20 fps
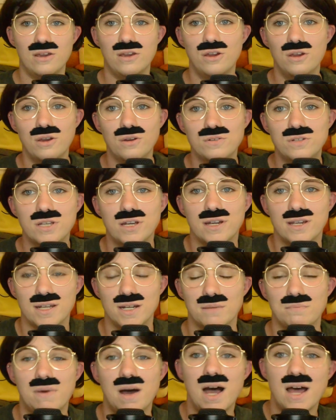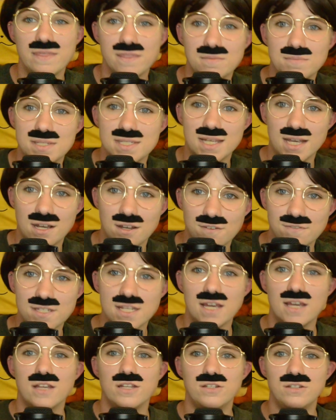who took it upon themselves
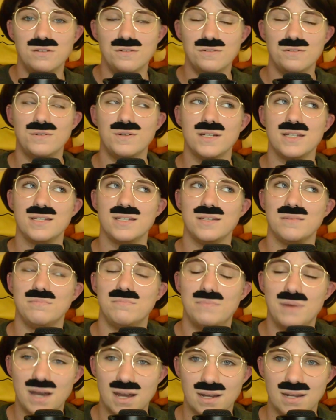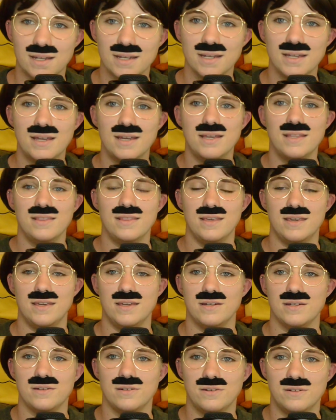to debunk
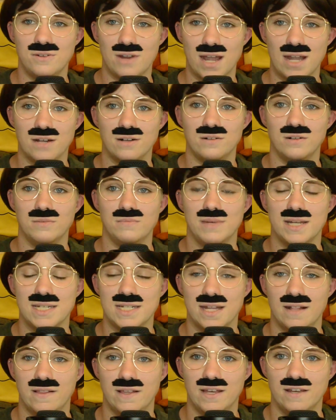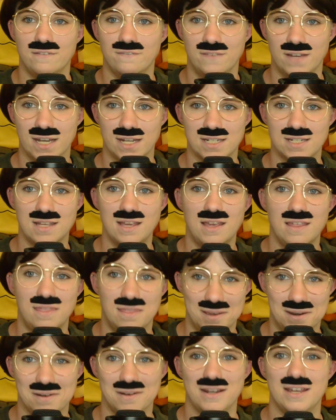the Graggle Mandela effect
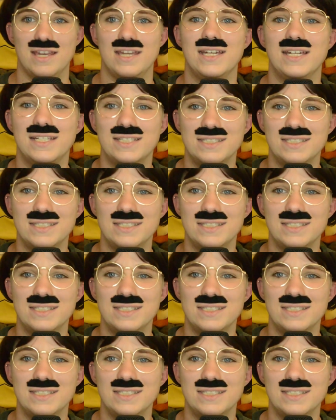theory.